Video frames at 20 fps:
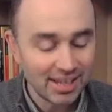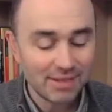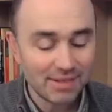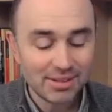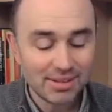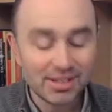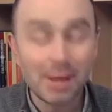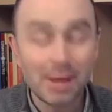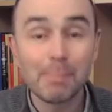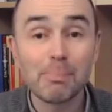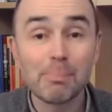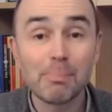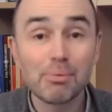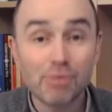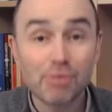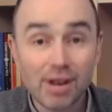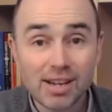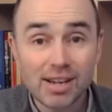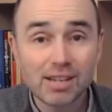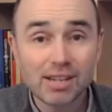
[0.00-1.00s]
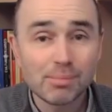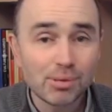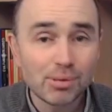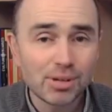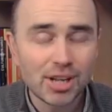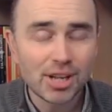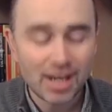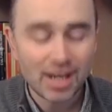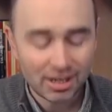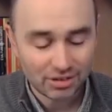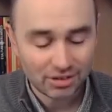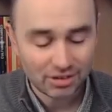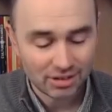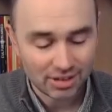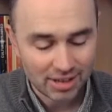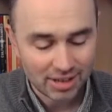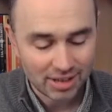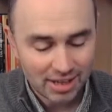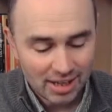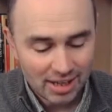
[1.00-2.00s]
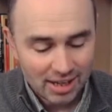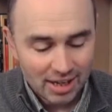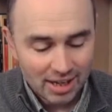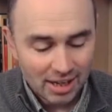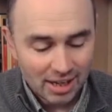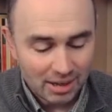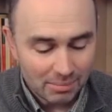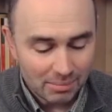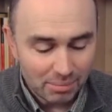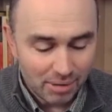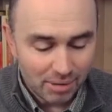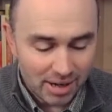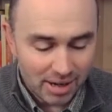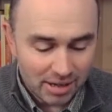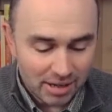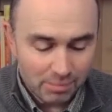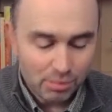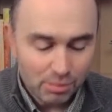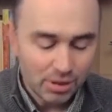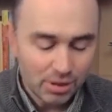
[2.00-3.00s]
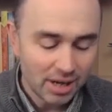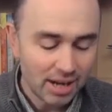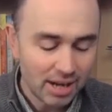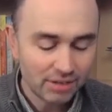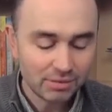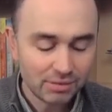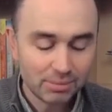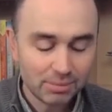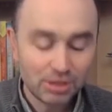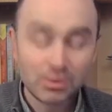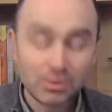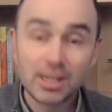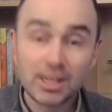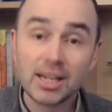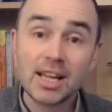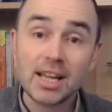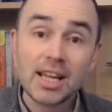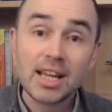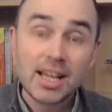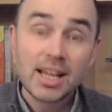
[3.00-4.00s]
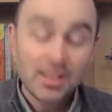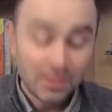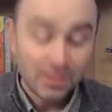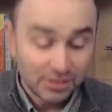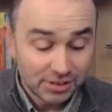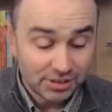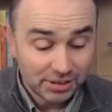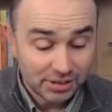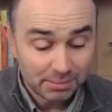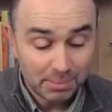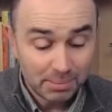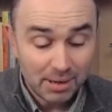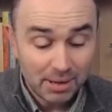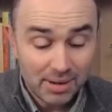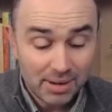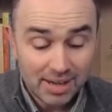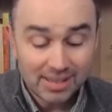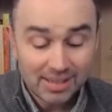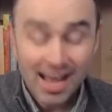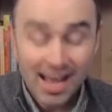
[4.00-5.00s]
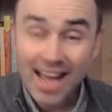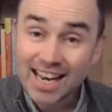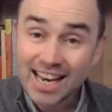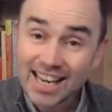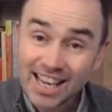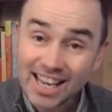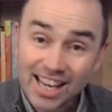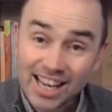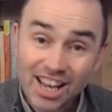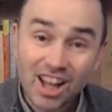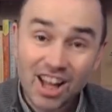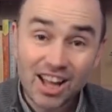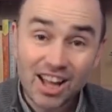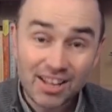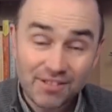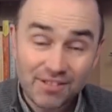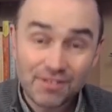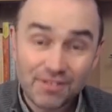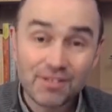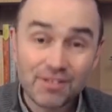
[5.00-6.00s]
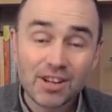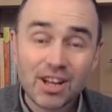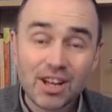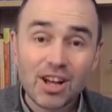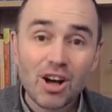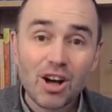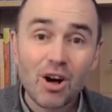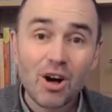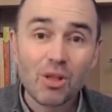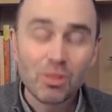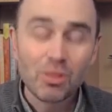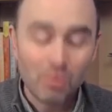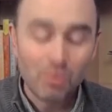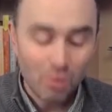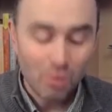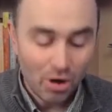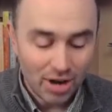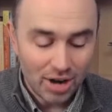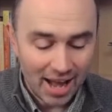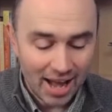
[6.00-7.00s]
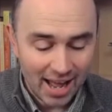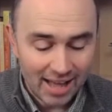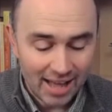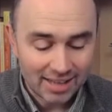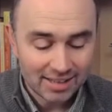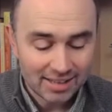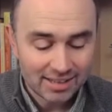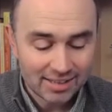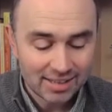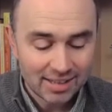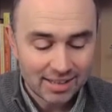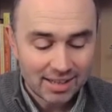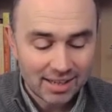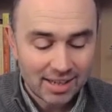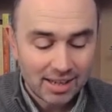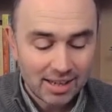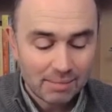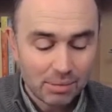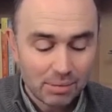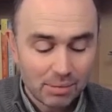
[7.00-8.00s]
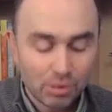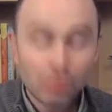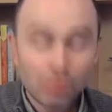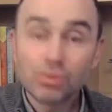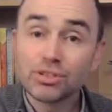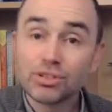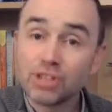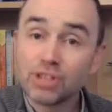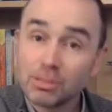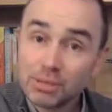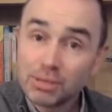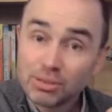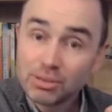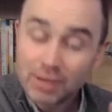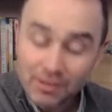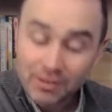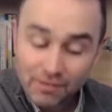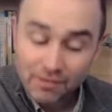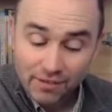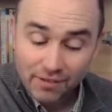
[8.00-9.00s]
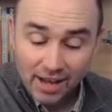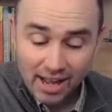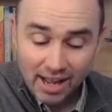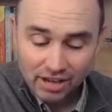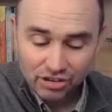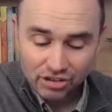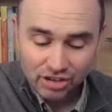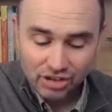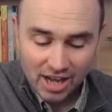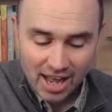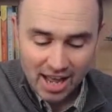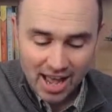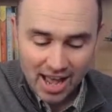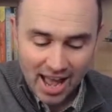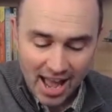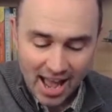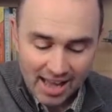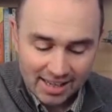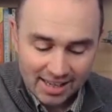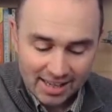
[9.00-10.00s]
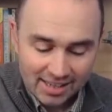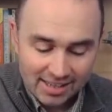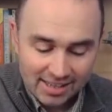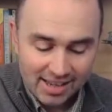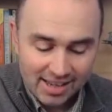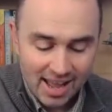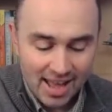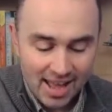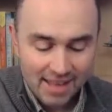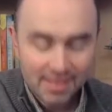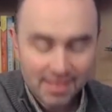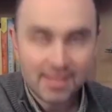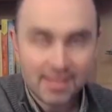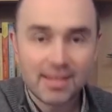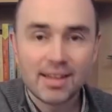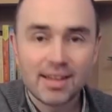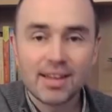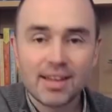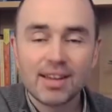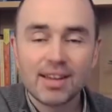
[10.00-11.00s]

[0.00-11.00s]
there is an unbreakable connection between the Spirit and life on the one hand, but also between flesh and death